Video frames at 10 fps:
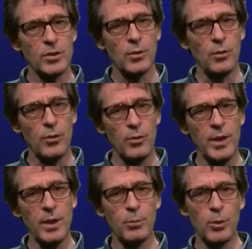on
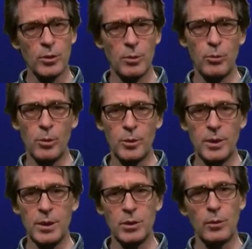three important
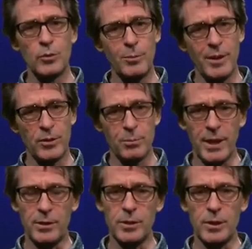properties of symmetric
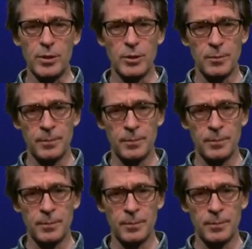matrices.